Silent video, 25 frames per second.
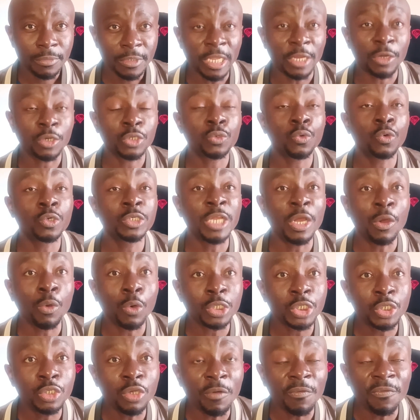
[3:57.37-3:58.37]
There
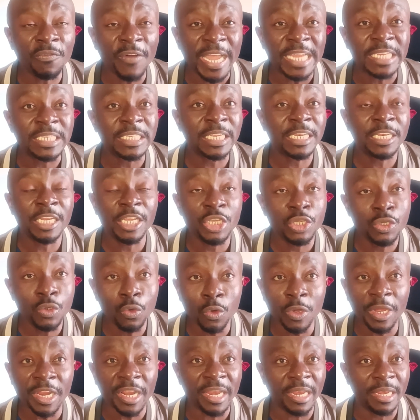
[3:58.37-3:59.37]
was no fighting in
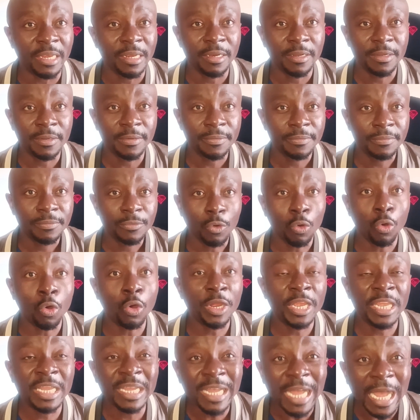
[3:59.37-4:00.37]
Ukraine
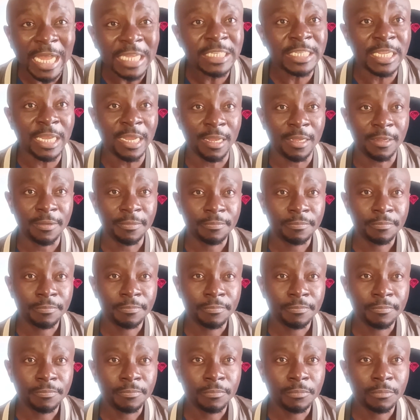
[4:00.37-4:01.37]
or in Gaza.
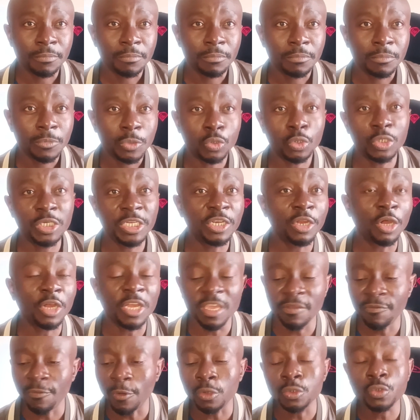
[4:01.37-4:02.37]
You did
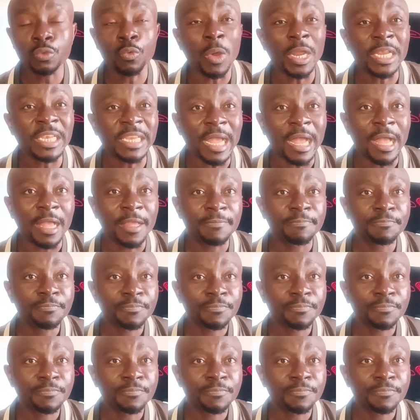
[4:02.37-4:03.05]
not give us water.